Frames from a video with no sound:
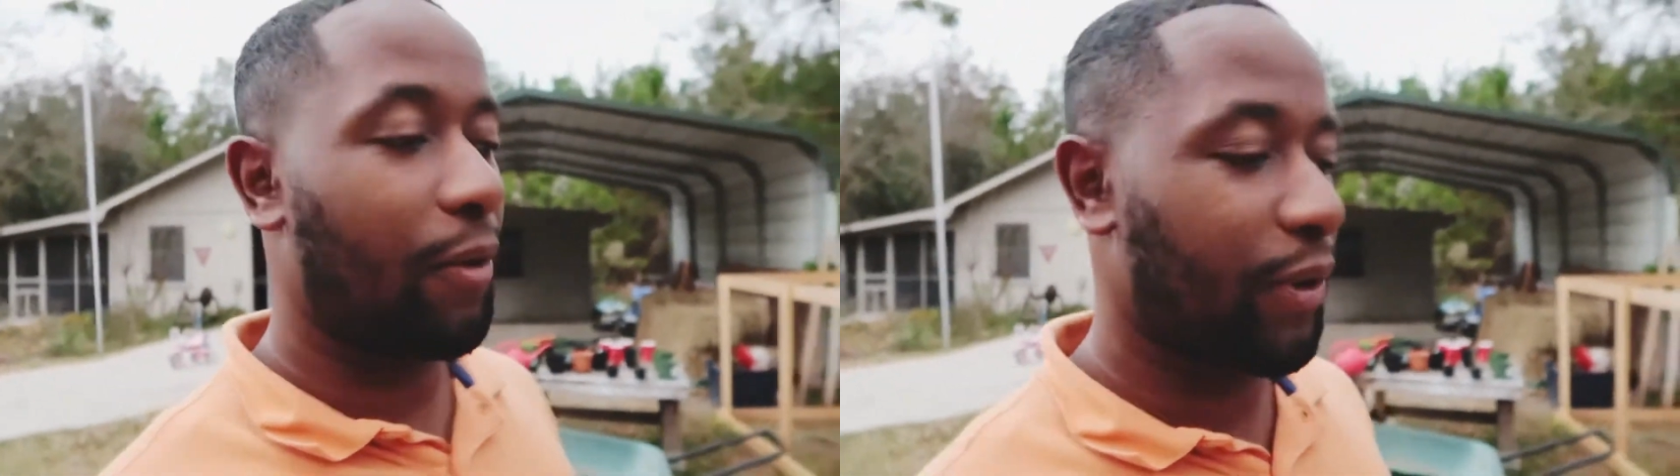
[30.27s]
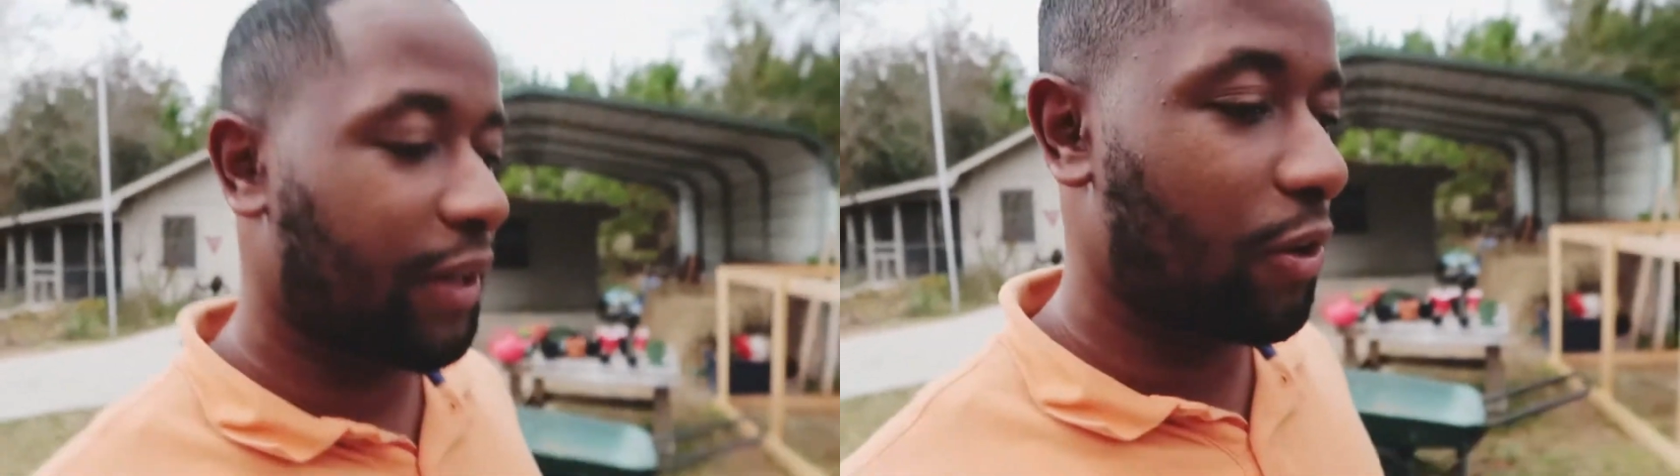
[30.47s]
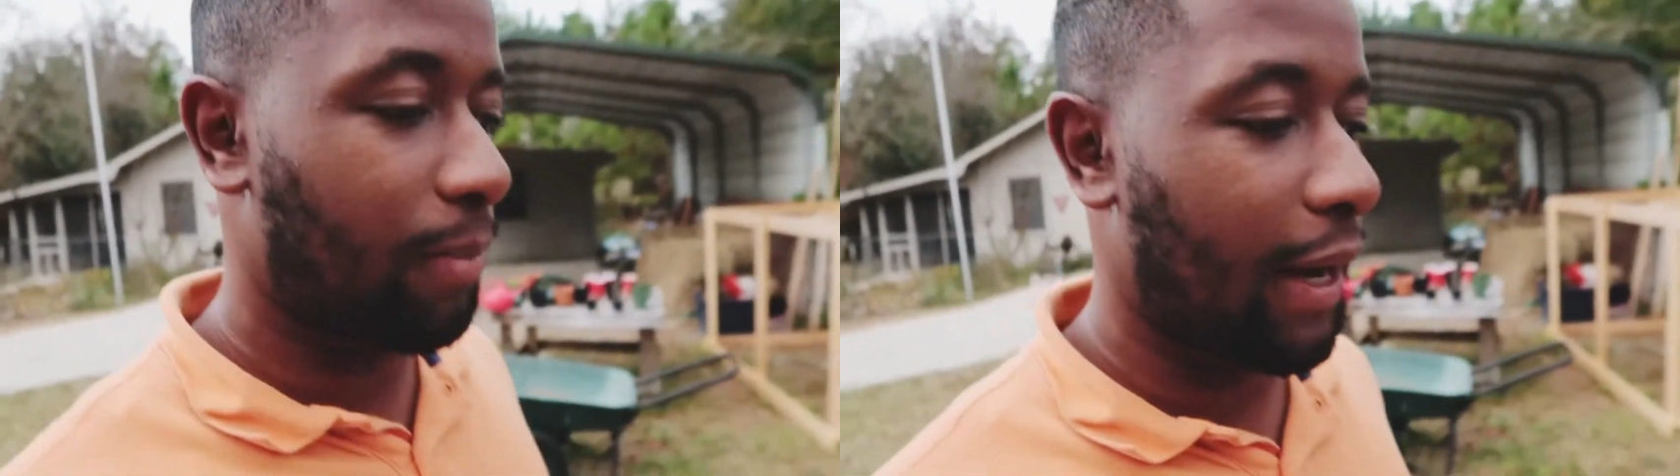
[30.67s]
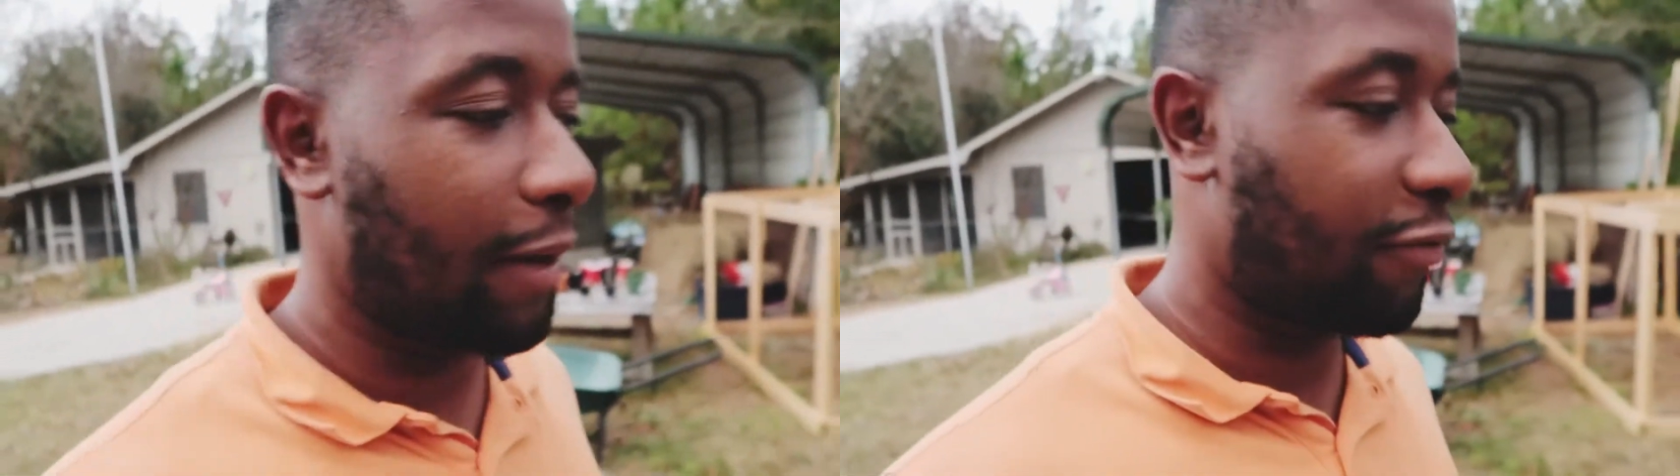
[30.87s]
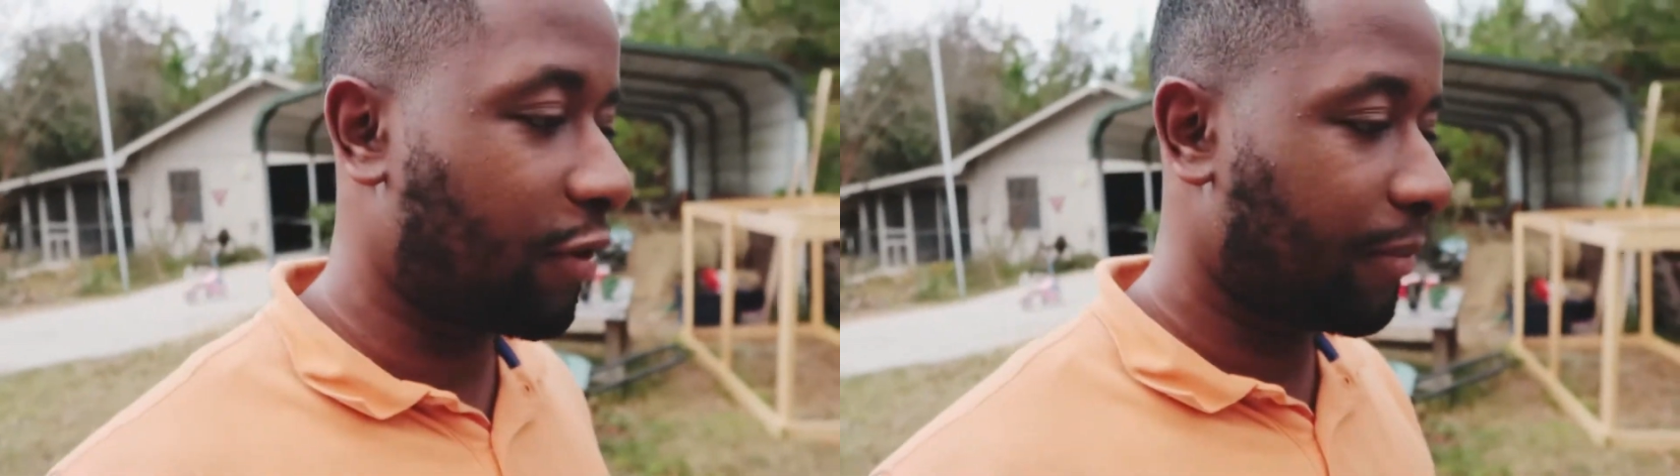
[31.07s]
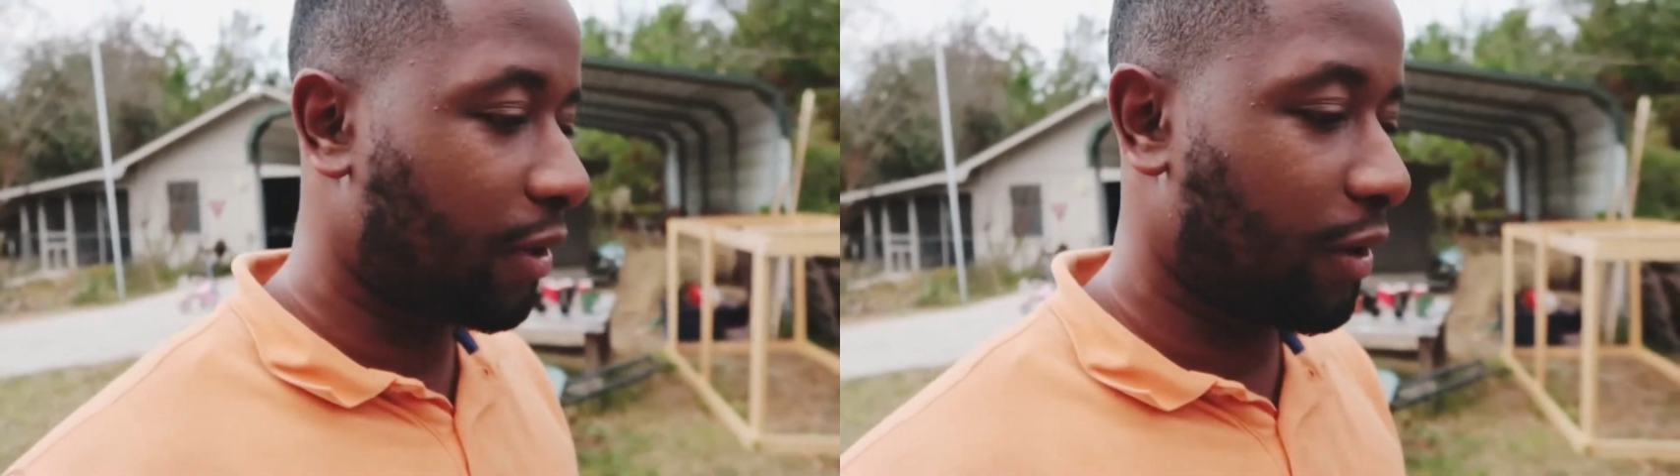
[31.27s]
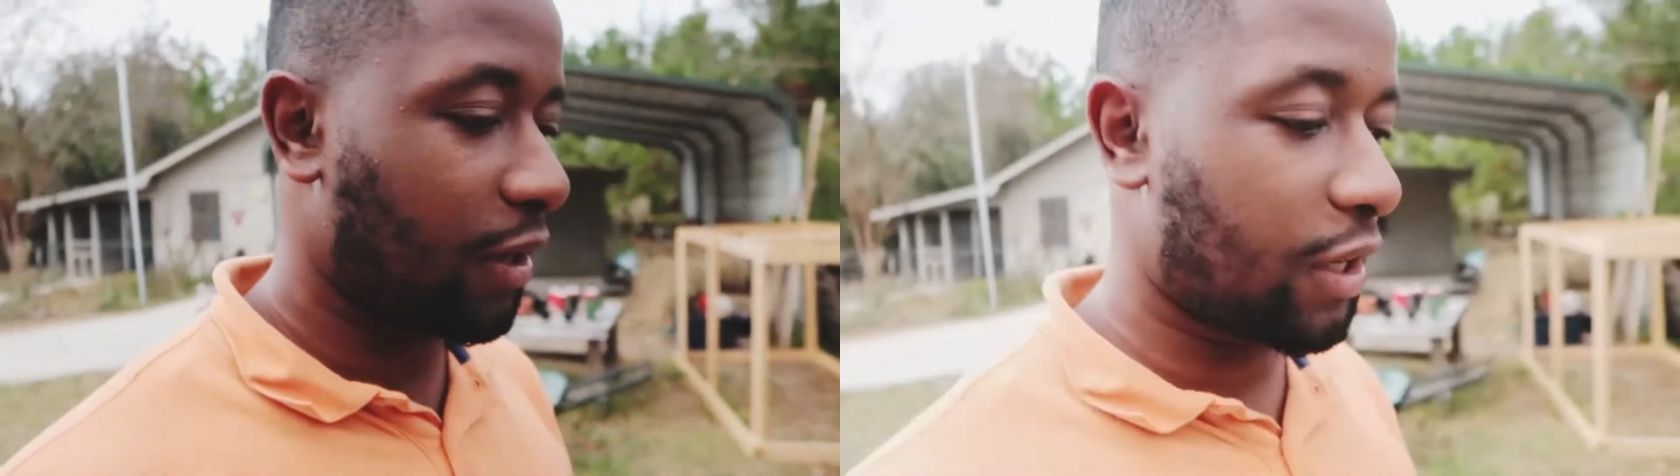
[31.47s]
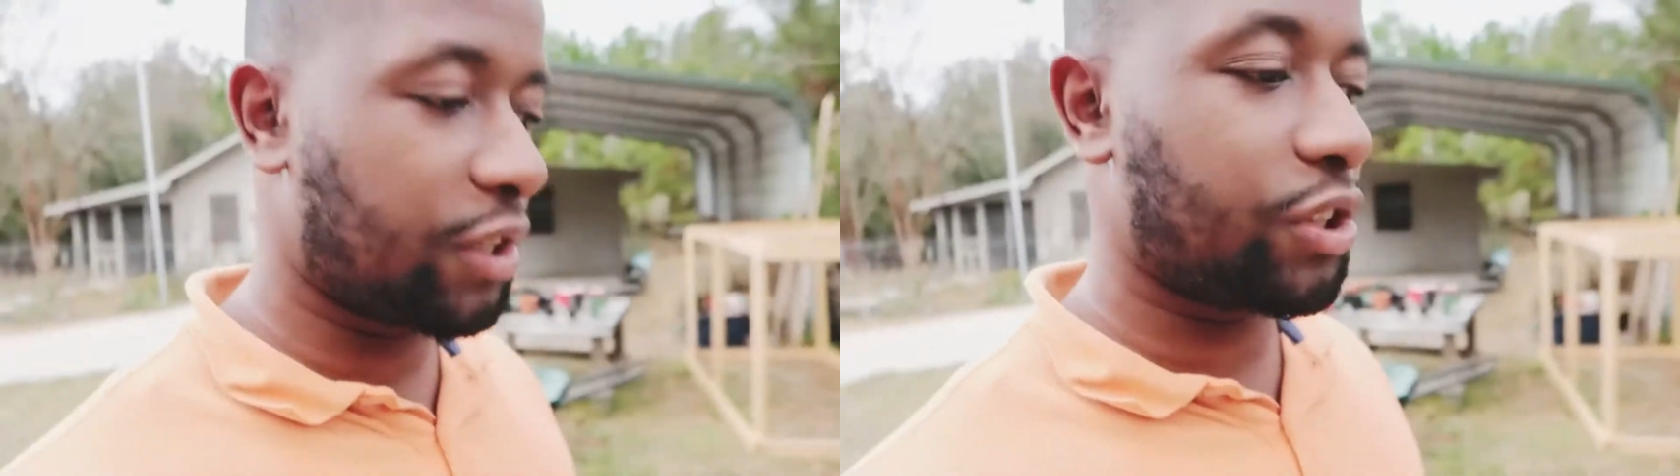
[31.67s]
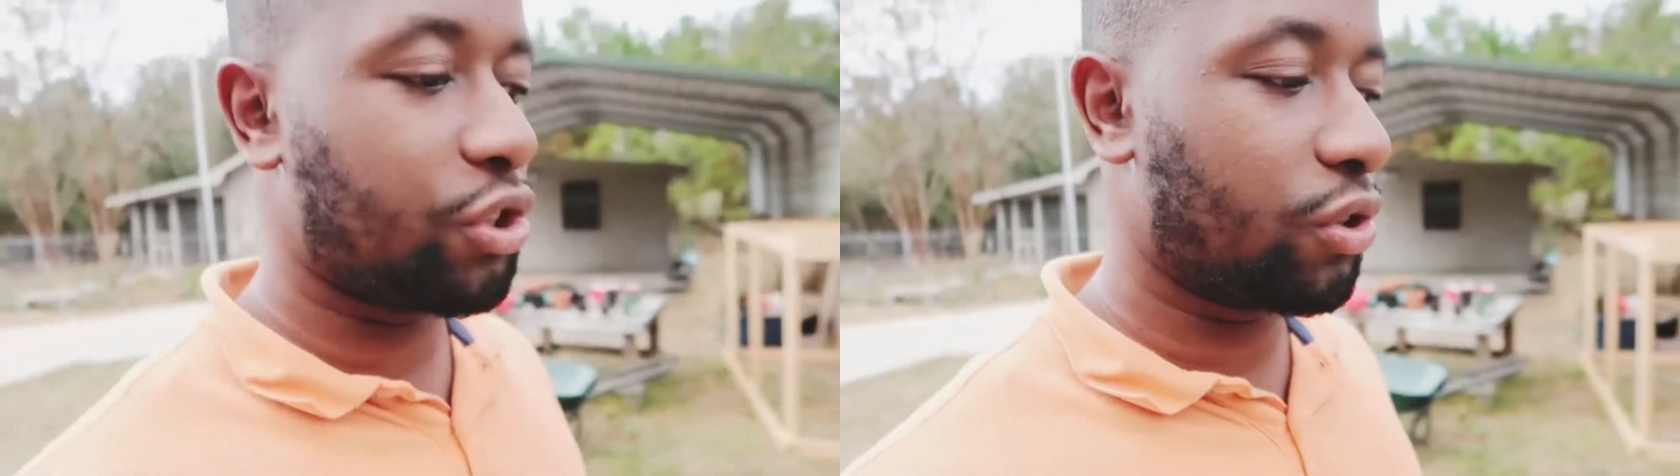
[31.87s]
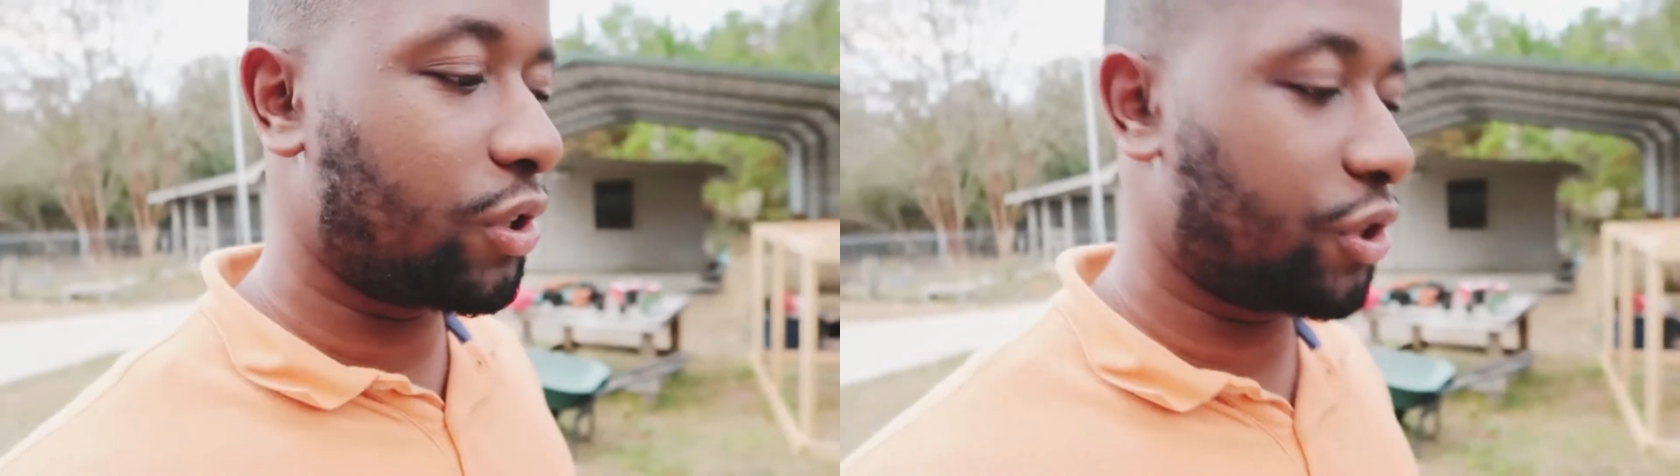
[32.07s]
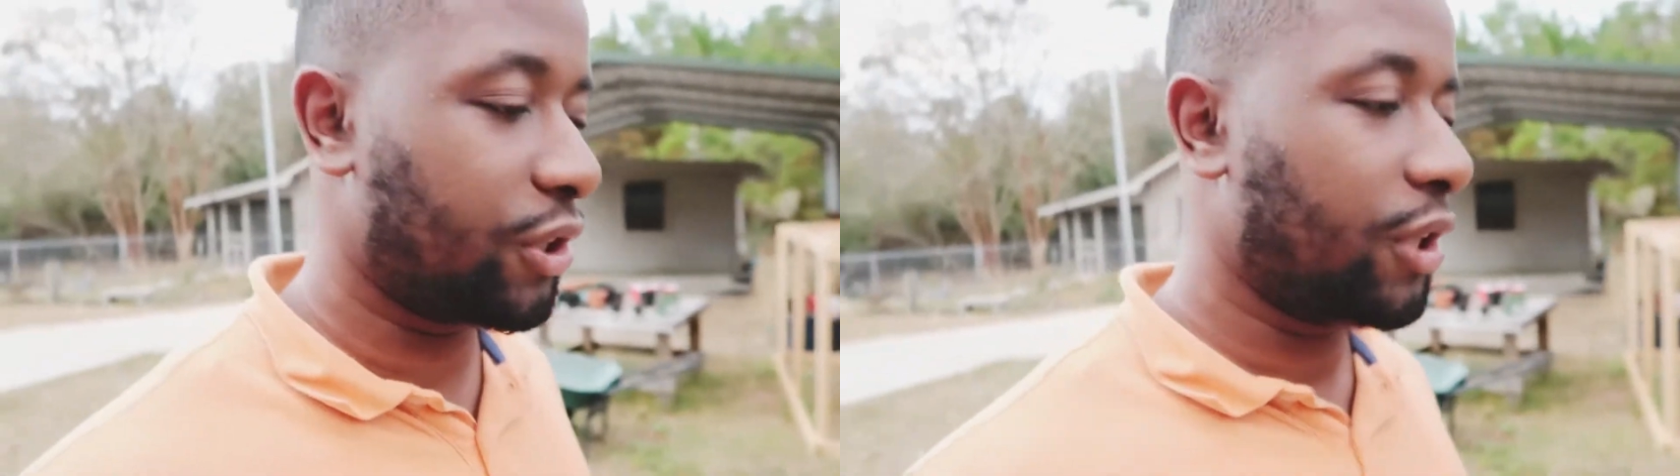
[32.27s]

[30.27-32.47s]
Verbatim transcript: I went to go buy them from uh, Augusta, Georgia.